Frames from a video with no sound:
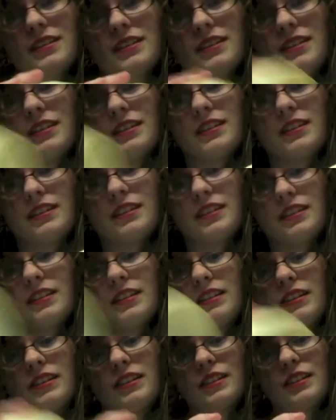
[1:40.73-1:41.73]
because
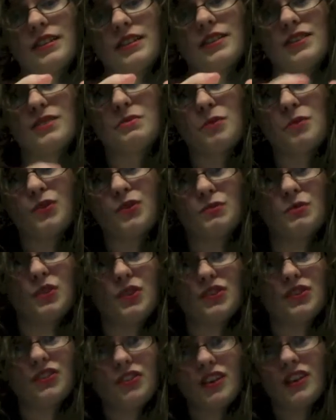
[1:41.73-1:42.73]

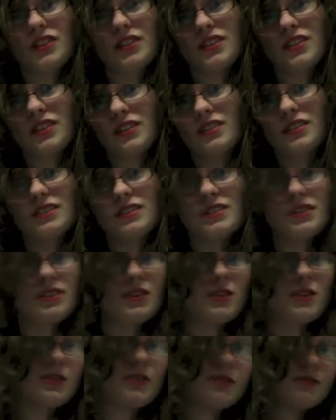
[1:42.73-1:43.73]
it's the most
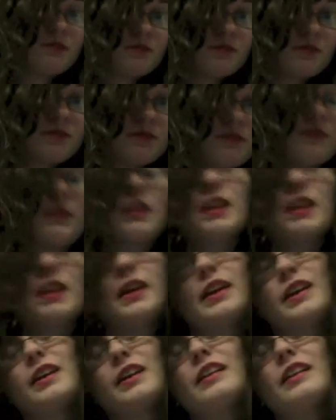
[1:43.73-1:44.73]
moisturizing.
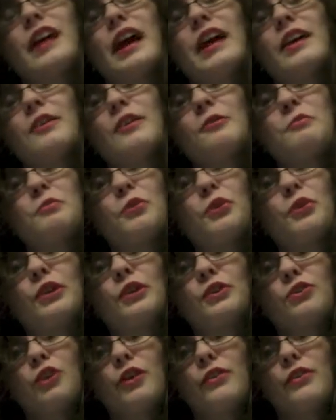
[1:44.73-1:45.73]
So,
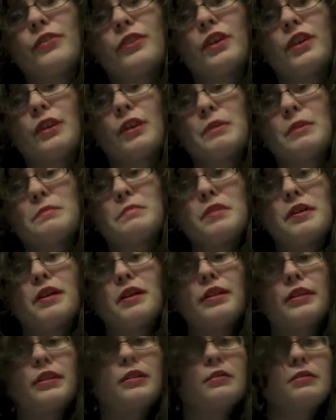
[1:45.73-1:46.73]
and I have pretty
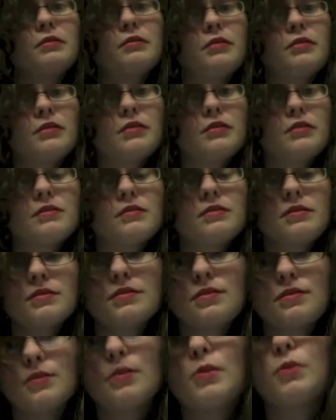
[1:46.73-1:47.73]
dry skin on my
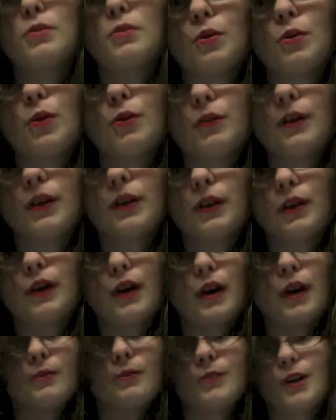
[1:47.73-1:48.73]
body.
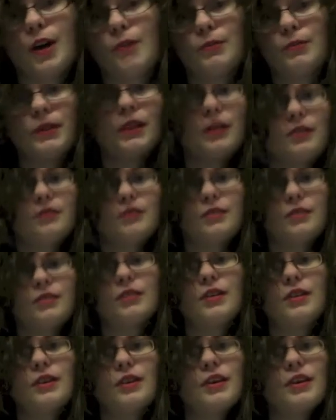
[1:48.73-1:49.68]
So, go figure, I have